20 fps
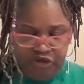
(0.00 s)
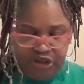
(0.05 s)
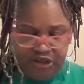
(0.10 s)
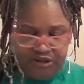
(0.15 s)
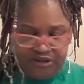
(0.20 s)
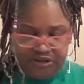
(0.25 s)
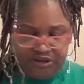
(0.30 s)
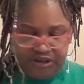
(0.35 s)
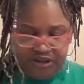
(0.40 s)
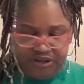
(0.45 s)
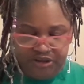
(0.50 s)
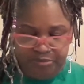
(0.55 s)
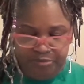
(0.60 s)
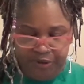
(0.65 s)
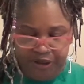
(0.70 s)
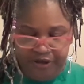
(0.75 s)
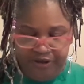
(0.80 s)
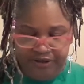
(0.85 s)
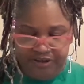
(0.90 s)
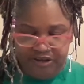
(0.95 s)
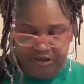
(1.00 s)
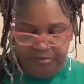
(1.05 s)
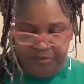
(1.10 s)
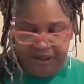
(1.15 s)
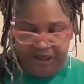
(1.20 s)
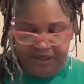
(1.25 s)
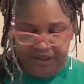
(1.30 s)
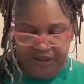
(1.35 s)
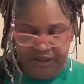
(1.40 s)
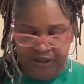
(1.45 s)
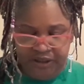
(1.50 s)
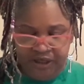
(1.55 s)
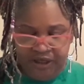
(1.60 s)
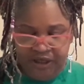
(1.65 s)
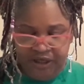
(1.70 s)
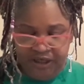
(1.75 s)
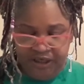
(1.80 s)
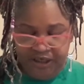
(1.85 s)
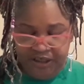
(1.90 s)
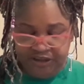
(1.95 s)
Since Baron Samedi
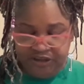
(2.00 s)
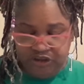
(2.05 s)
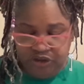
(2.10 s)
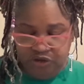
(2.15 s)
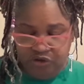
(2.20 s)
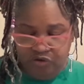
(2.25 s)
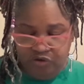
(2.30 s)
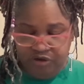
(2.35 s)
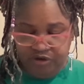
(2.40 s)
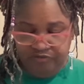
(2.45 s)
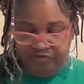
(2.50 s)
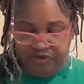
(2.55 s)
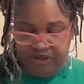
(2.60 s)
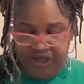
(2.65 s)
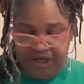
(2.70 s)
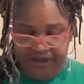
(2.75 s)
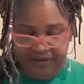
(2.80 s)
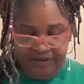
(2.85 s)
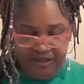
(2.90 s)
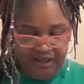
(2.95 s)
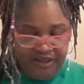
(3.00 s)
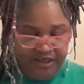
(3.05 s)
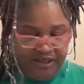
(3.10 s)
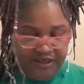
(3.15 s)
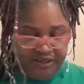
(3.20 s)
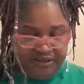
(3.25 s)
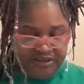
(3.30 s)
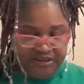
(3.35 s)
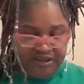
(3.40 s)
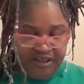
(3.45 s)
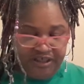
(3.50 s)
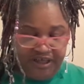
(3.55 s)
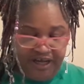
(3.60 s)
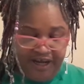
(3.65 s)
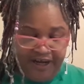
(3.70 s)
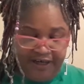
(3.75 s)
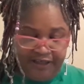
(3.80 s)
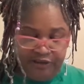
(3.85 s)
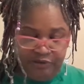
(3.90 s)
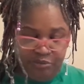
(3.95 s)
is the Lord of Death, he is the
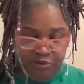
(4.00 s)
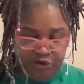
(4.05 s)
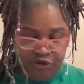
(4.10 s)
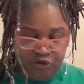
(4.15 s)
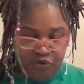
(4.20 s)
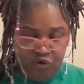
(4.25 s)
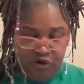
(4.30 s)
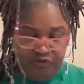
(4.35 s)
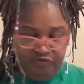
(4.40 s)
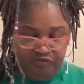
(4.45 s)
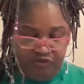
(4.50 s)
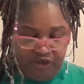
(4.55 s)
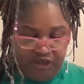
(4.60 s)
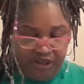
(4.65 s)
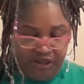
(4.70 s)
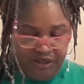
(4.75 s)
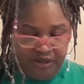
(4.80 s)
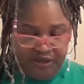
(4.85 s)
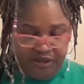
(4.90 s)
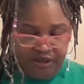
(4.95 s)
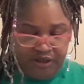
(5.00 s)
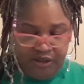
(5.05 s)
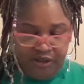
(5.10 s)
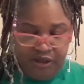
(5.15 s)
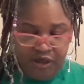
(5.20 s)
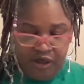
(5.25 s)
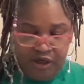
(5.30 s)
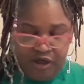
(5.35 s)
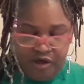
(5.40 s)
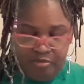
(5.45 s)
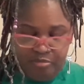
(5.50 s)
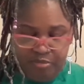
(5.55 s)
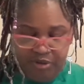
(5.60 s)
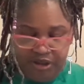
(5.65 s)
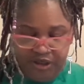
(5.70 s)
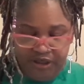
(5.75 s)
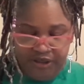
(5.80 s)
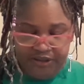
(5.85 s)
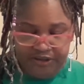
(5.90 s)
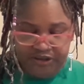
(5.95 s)
last resort for healing
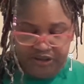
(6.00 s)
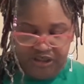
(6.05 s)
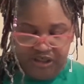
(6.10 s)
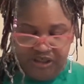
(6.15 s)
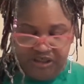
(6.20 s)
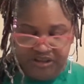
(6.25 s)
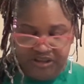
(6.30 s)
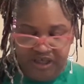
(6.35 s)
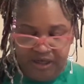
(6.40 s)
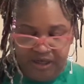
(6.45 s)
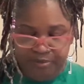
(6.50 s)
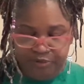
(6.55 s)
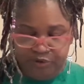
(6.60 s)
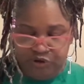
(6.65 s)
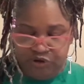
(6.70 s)
because he is able to